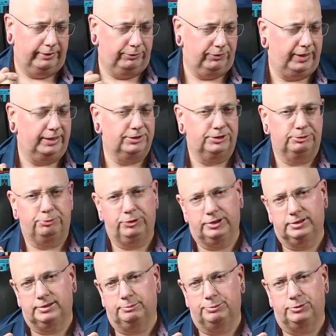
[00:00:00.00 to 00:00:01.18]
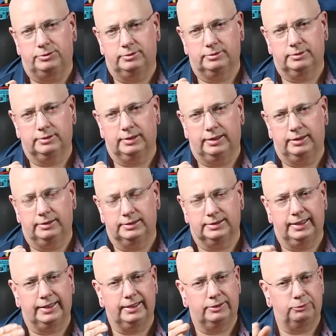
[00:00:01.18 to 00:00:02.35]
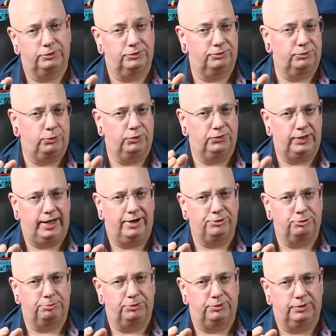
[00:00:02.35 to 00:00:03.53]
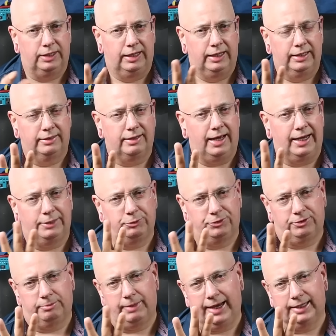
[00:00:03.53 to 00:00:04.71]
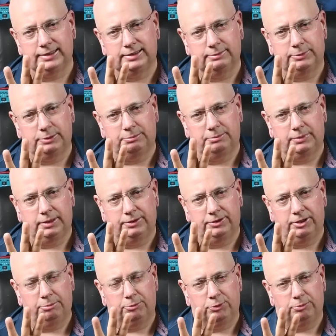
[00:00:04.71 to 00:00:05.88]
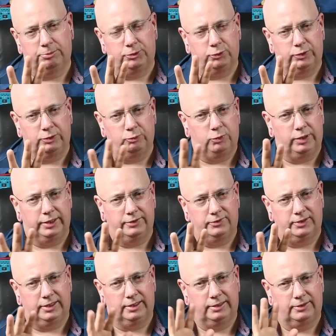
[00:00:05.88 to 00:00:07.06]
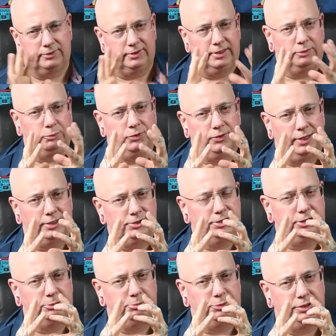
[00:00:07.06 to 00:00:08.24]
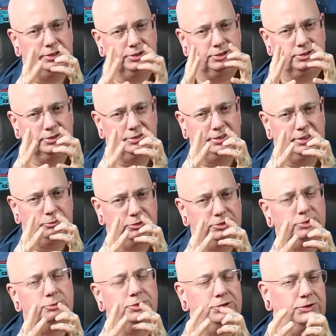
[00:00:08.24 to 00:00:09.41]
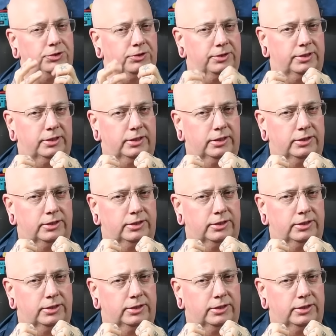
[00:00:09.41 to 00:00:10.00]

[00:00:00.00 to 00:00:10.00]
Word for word: it was actually principle. Uh, the second was, of course, attribute. Nine was the maximum uh, number between one and ten, and ten was actually completion. Ten was a return